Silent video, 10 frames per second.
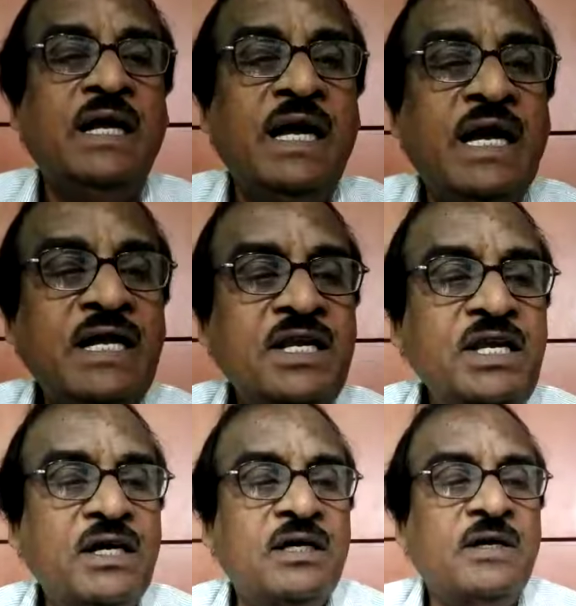And
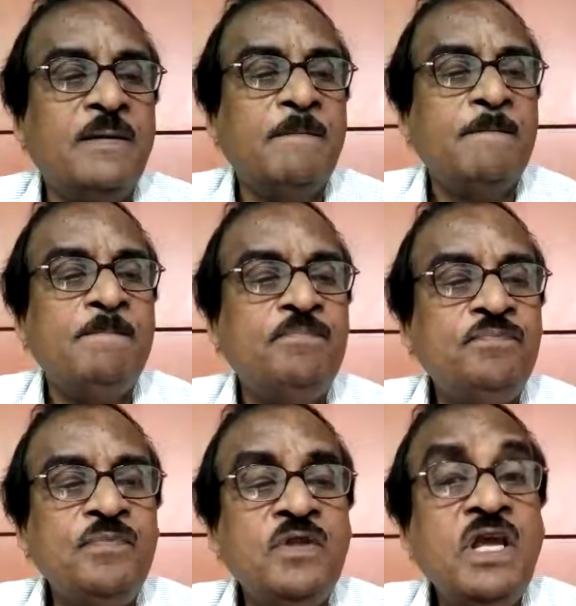here,
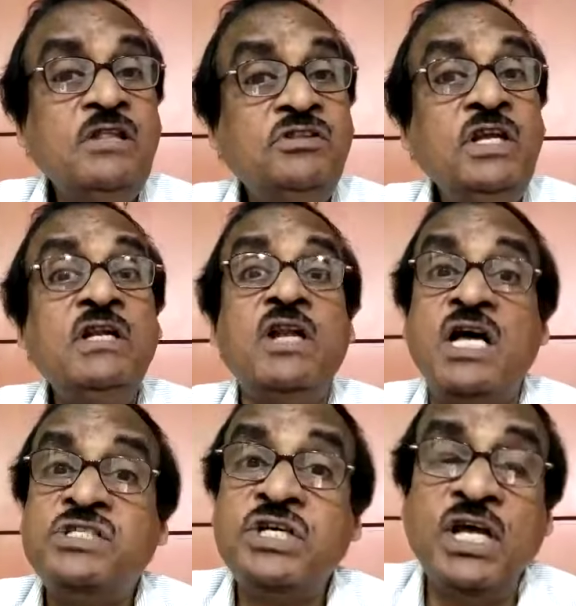can think
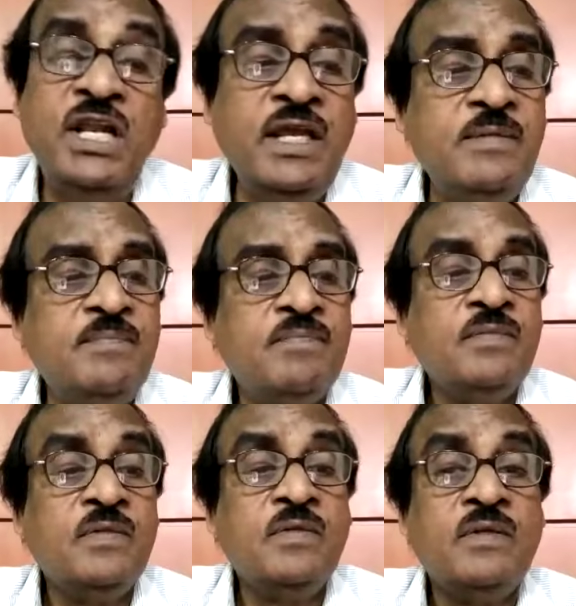logically
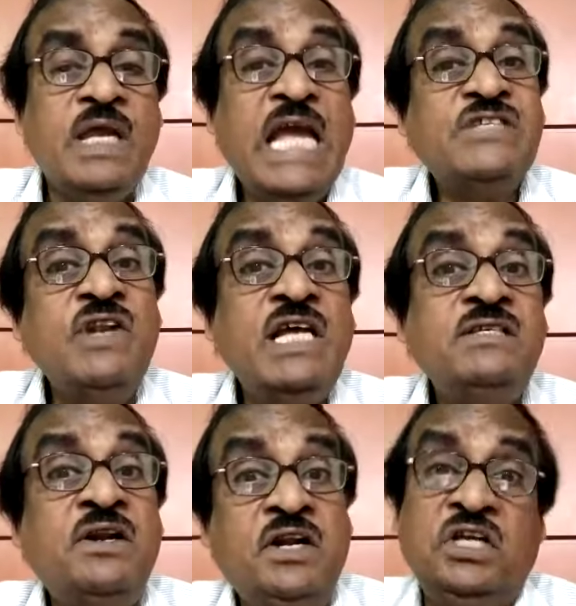as well
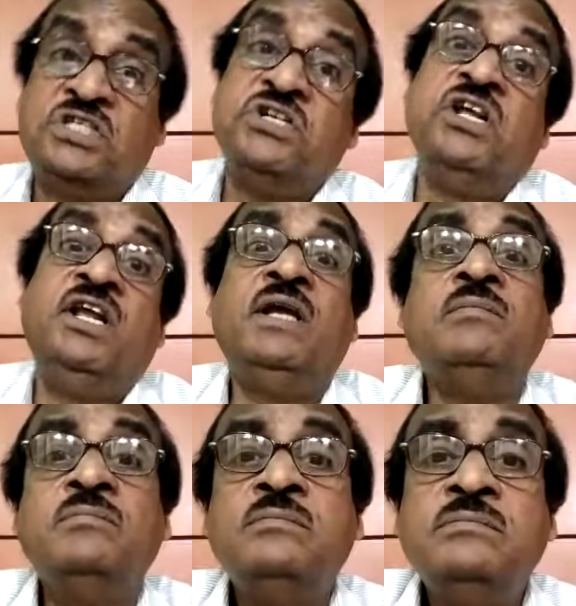as rationally.
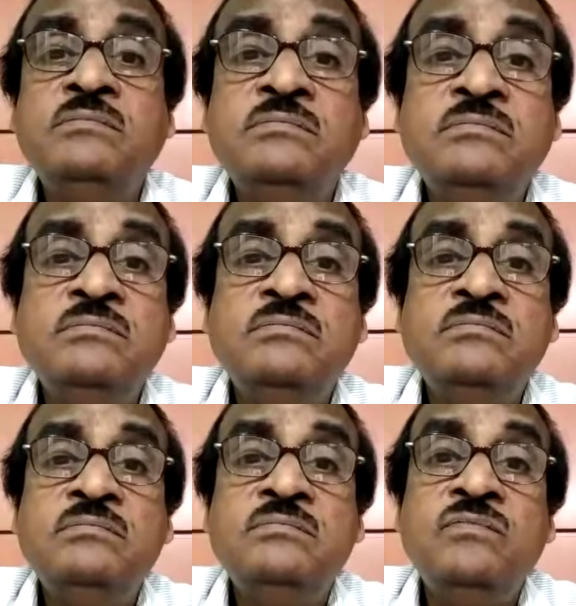
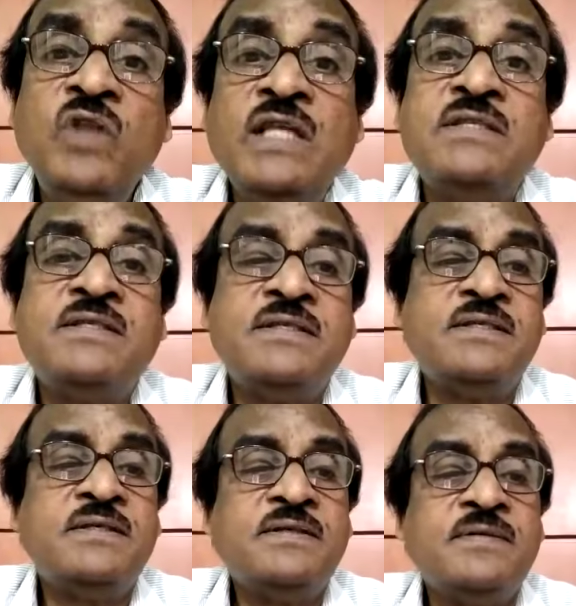
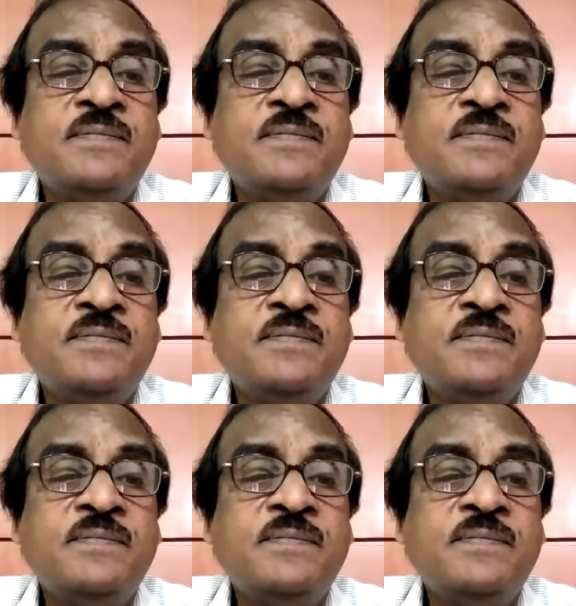Yes.